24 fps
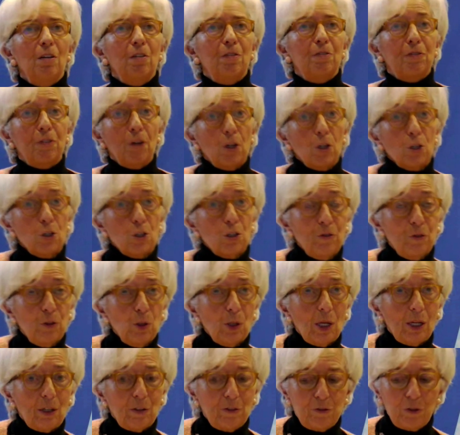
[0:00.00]
first
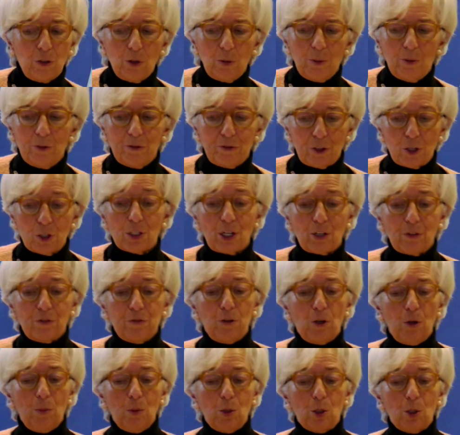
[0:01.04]
and
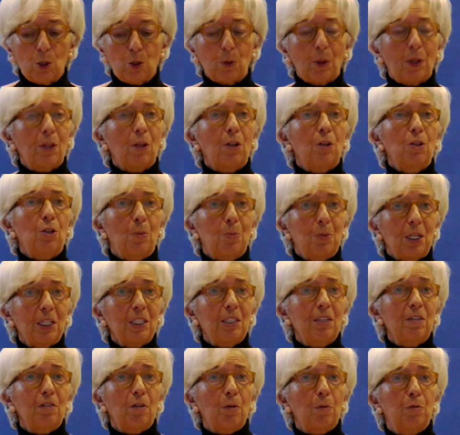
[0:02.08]
foremost whether the
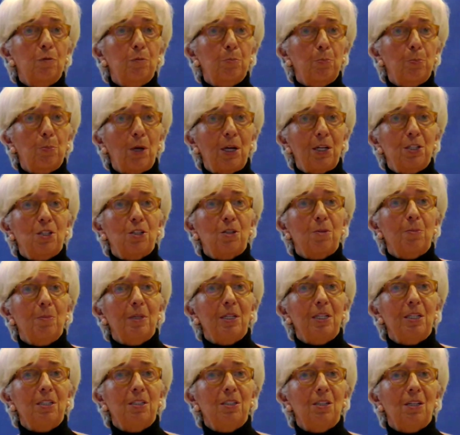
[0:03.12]
objective of price
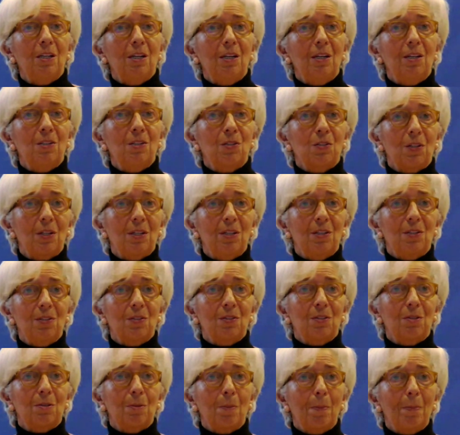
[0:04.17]
stability
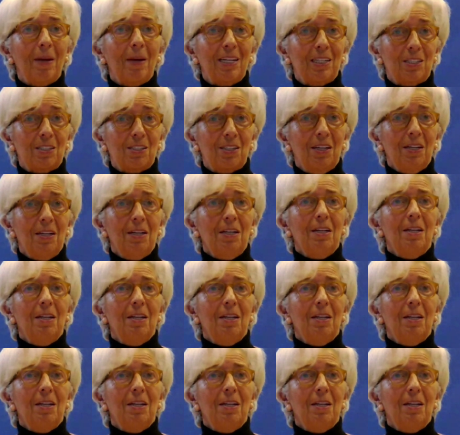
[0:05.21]
is met.